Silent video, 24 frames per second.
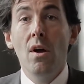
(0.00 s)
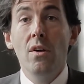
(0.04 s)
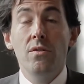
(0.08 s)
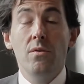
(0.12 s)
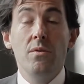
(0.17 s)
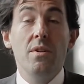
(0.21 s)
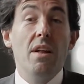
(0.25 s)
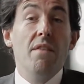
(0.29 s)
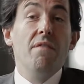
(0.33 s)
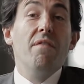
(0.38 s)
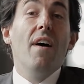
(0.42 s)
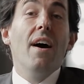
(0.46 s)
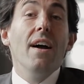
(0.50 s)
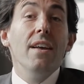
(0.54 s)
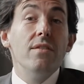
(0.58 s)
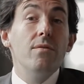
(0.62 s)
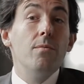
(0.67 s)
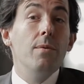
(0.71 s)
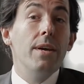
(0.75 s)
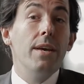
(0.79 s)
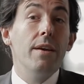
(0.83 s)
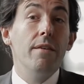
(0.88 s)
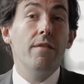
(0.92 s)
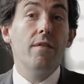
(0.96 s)
So the advice
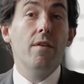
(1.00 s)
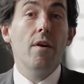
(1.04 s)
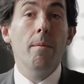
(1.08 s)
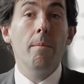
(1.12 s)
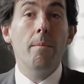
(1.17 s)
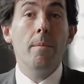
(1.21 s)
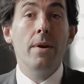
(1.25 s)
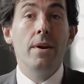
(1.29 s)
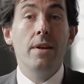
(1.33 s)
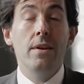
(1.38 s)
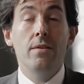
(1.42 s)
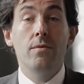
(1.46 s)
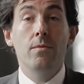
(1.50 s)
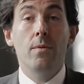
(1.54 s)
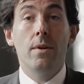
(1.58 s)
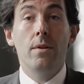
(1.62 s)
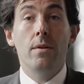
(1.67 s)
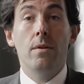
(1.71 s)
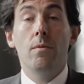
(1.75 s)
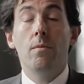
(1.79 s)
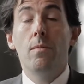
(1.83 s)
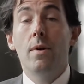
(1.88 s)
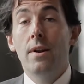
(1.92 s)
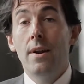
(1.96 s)
we give companies
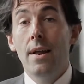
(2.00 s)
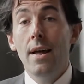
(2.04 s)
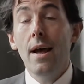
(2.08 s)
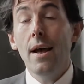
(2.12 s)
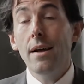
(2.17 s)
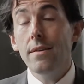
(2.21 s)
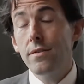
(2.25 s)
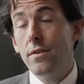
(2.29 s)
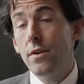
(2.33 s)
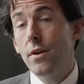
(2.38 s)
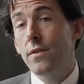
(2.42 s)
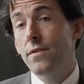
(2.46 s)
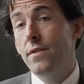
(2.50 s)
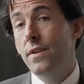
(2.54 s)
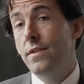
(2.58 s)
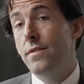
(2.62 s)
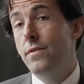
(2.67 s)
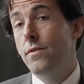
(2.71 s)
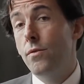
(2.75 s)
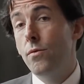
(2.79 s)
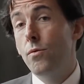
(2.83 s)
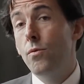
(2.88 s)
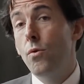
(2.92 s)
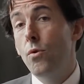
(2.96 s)
when they ask us
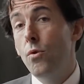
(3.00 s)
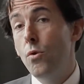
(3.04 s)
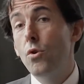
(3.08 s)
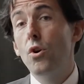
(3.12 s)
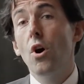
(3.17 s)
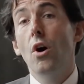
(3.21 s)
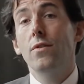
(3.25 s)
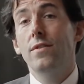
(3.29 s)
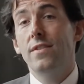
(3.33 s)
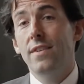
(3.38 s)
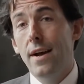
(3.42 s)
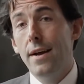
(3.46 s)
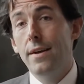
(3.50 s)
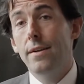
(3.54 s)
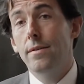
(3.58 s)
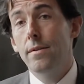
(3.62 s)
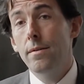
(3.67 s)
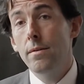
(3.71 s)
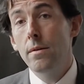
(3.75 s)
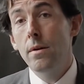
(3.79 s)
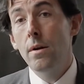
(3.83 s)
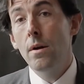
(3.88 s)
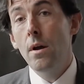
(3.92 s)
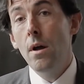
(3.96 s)
is to look outside.
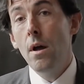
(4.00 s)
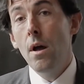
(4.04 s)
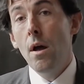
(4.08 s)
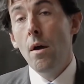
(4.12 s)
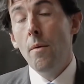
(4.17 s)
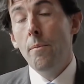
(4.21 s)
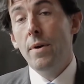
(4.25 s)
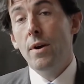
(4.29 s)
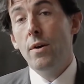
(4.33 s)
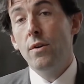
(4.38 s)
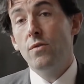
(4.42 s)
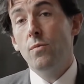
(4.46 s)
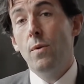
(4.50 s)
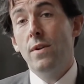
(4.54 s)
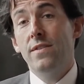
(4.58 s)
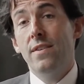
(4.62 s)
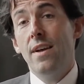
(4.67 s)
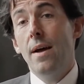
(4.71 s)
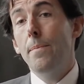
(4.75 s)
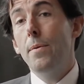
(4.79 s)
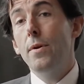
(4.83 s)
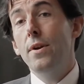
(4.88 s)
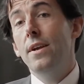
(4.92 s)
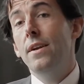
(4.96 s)
Because what's
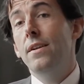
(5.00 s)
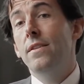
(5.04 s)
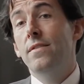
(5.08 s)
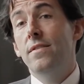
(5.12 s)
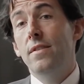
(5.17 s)
happening in